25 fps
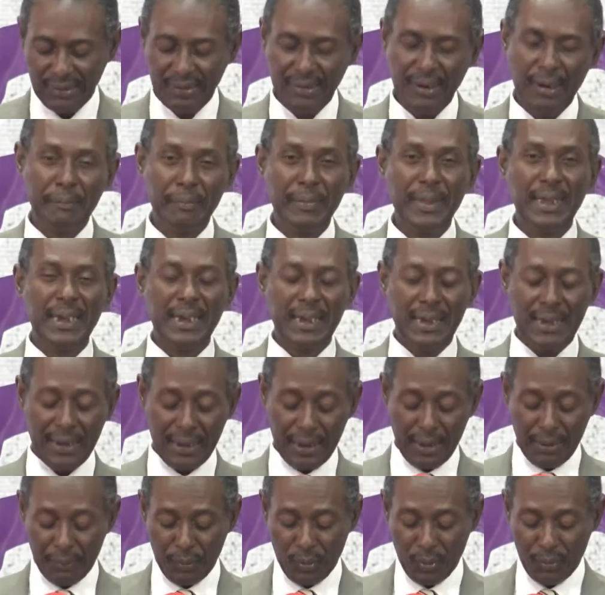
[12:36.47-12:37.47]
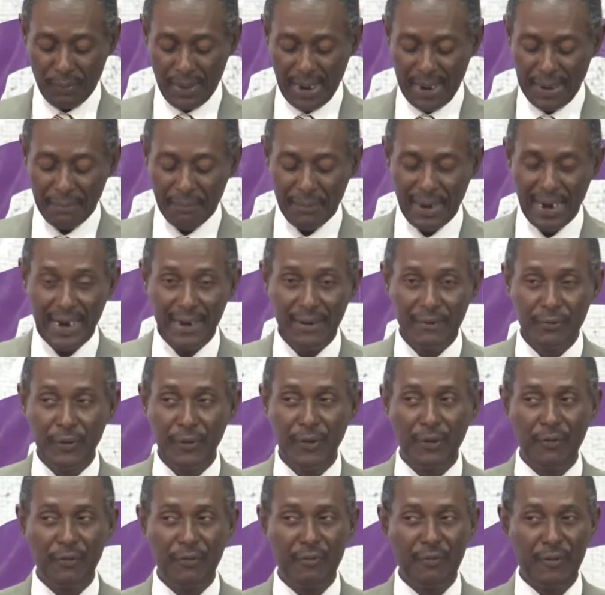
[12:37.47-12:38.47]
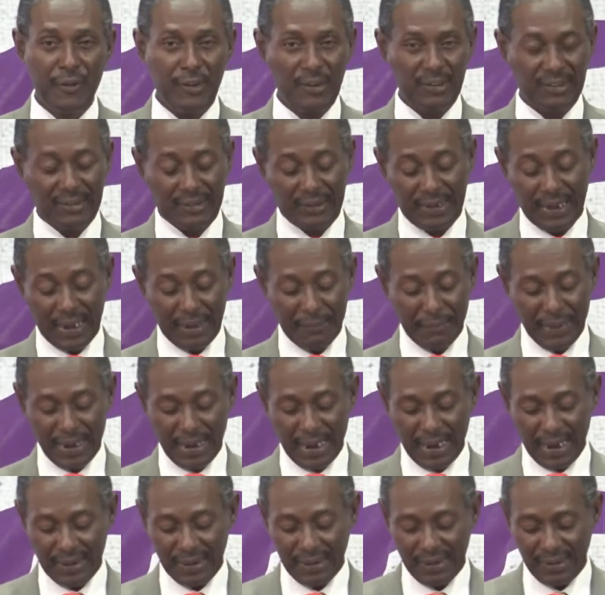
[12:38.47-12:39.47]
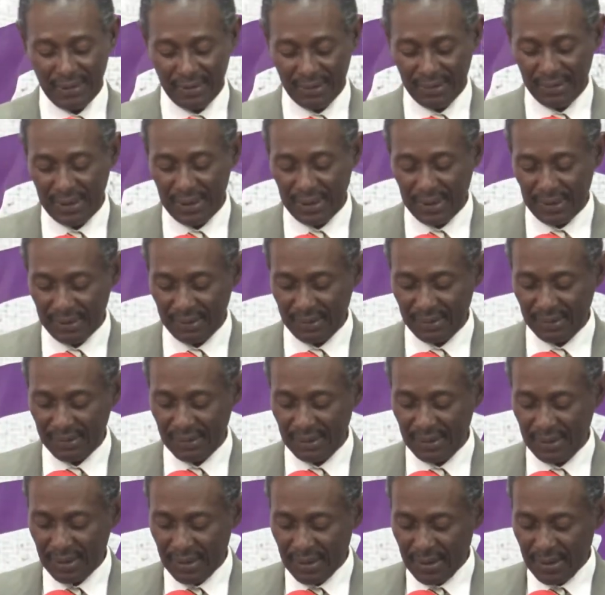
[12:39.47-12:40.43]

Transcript: something came to my mind for the first time in all these years.